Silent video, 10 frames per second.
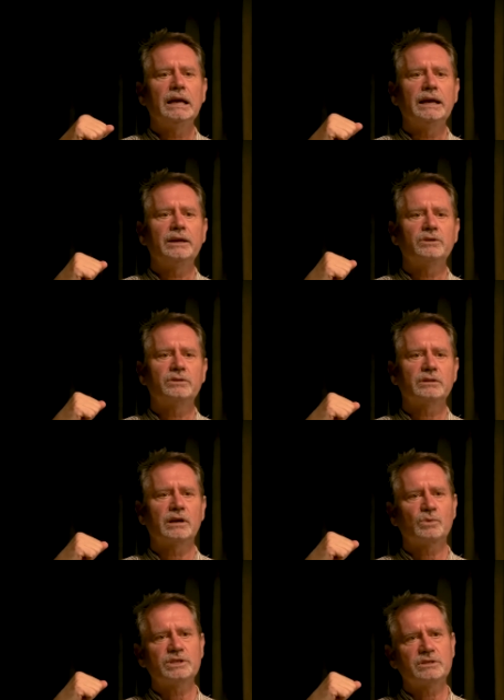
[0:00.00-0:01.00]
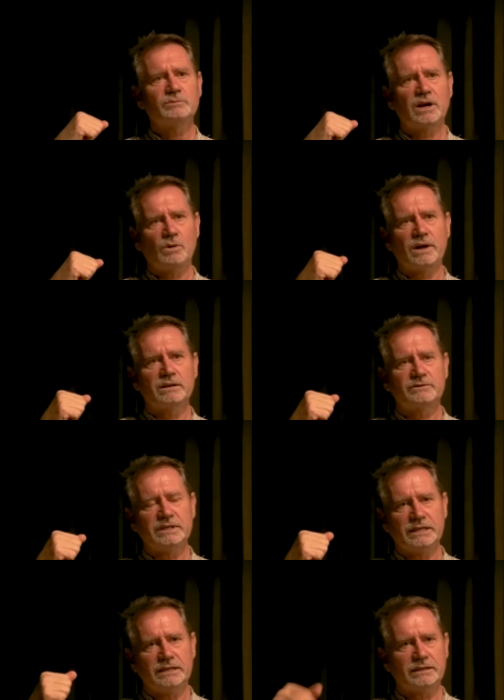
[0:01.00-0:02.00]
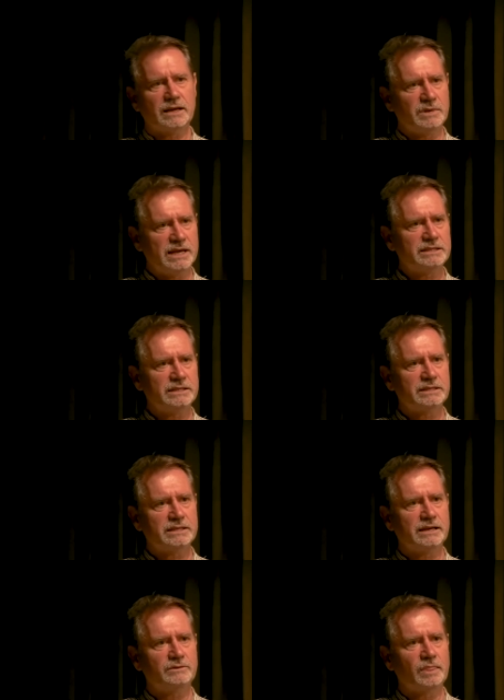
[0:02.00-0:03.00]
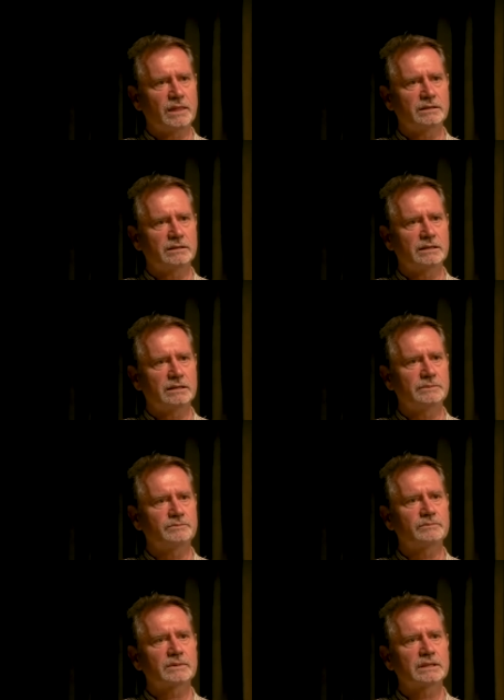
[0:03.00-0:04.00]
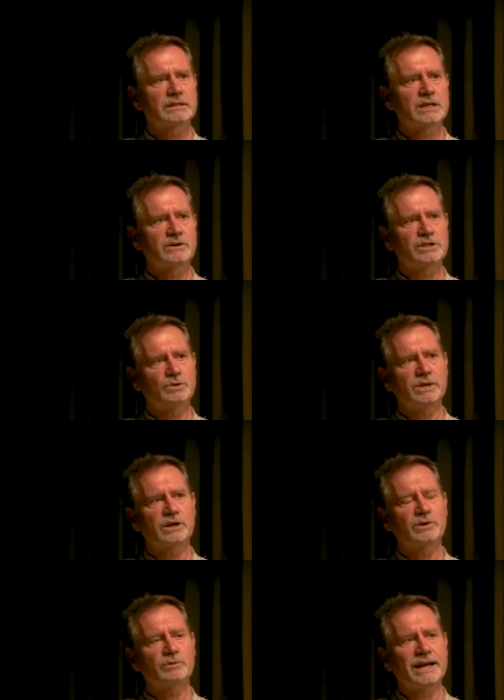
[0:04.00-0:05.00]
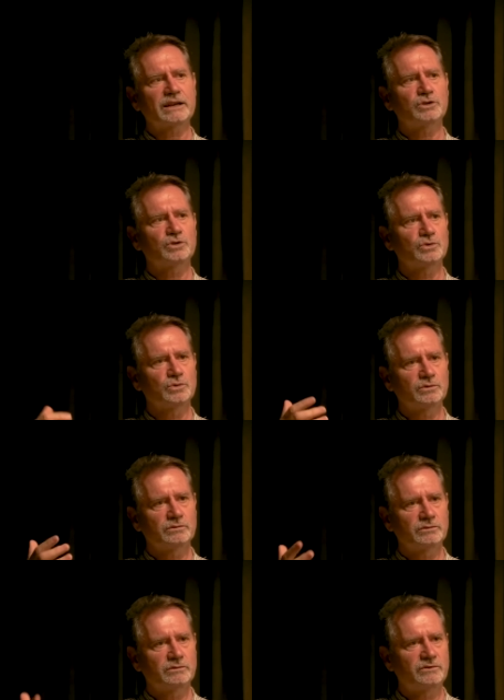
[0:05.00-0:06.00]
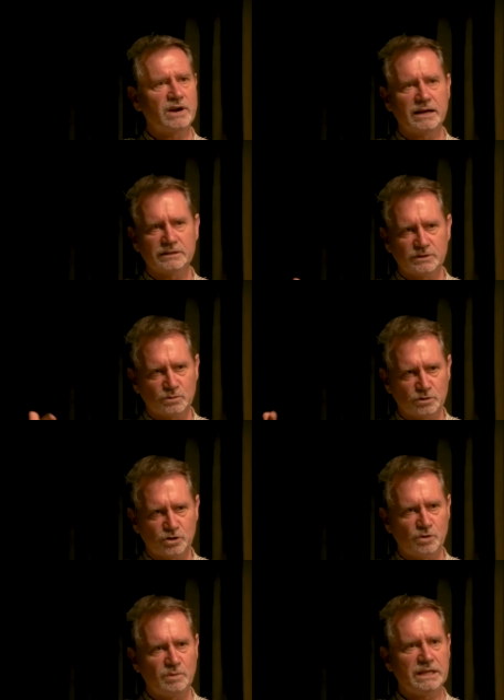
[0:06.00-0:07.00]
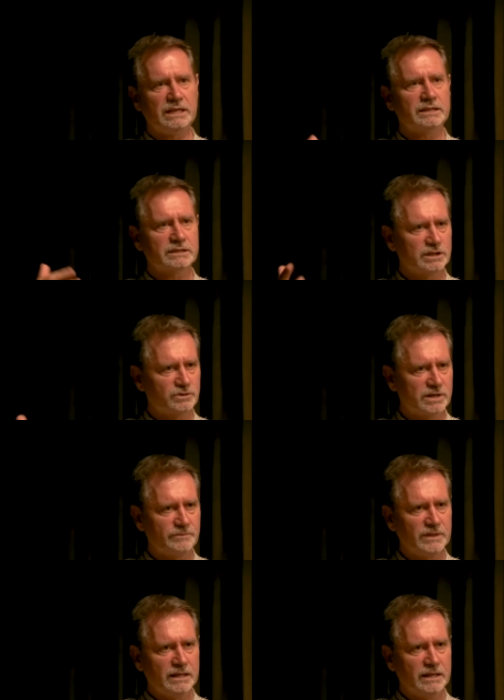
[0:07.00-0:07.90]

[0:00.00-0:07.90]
And a question by one of the Abhyasis said, Charaji, we're going back to France or Germany, etc.